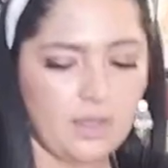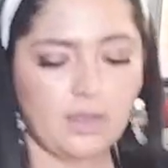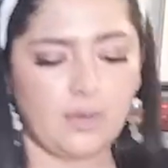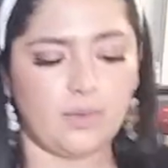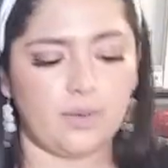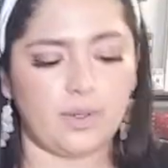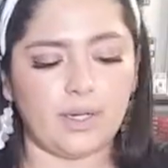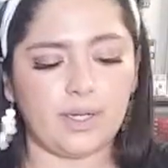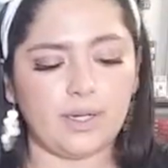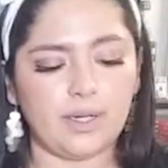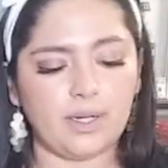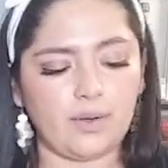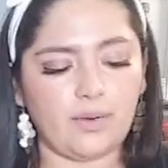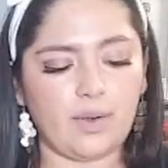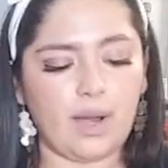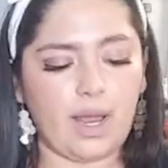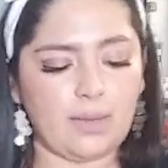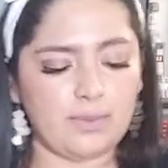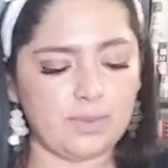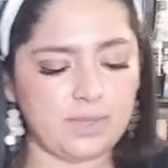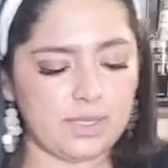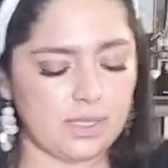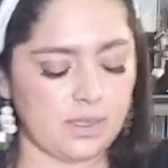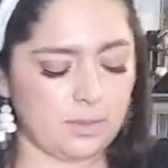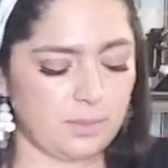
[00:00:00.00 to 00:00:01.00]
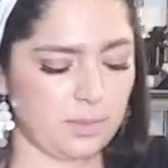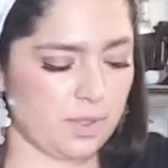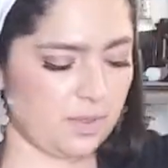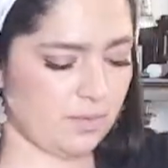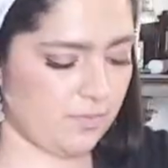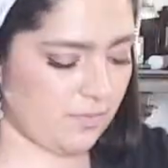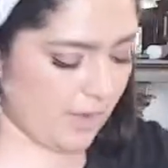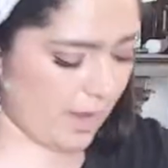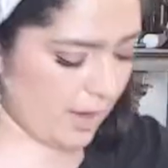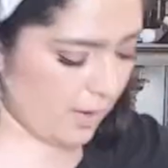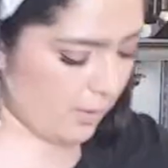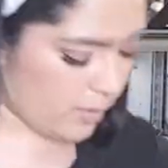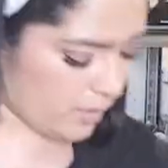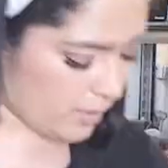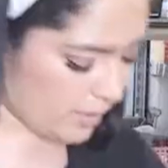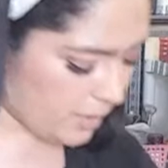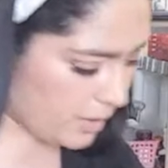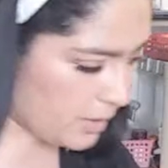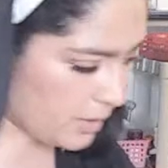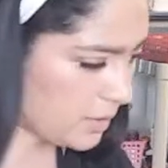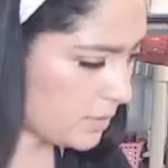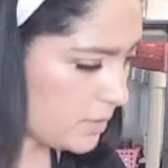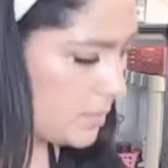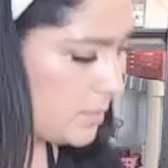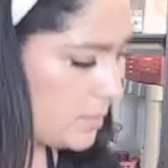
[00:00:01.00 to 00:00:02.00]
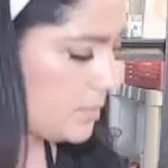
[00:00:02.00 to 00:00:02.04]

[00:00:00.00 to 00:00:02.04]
we're gonna grab some of our